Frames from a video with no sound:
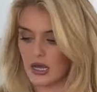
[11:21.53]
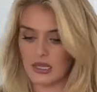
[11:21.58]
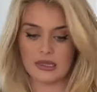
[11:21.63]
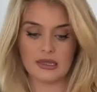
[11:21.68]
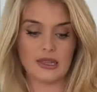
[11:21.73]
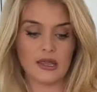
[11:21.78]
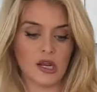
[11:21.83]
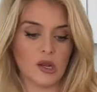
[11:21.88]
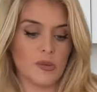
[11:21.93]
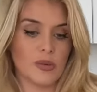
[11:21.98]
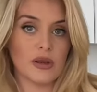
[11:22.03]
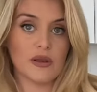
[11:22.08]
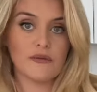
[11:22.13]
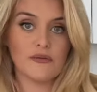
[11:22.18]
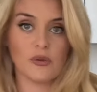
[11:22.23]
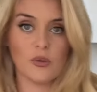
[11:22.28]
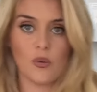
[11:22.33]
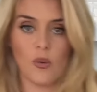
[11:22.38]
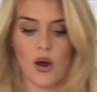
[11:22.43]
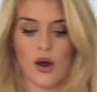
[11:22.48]
a little bit
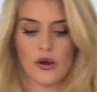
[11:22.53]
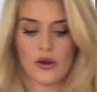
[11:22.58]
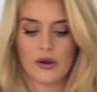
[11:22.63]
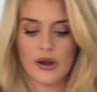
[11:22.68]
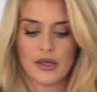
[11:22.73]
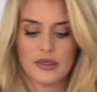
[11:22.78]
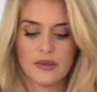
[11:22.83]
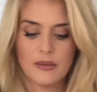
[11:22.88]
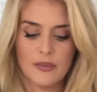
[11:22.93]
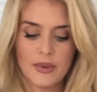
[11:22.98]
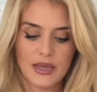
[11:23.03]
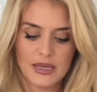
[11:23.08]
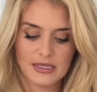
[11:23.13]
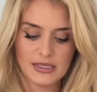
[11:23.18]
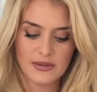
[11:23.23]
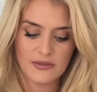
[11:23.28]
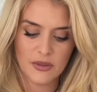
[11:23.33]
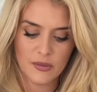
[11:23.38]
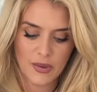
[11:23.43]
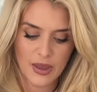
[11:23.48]
of the water at the
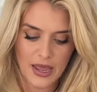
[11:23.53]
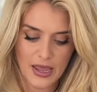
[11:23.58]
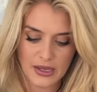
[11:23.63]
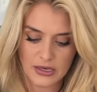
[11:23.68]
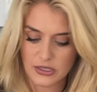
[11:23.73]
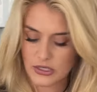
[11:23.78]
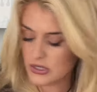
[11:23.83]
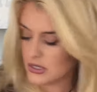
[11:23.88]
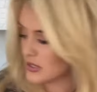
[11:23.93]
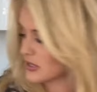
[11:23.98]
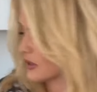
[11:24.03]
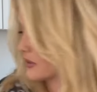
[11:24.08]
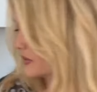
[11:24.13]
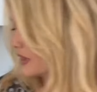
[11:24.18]
base of the pan just so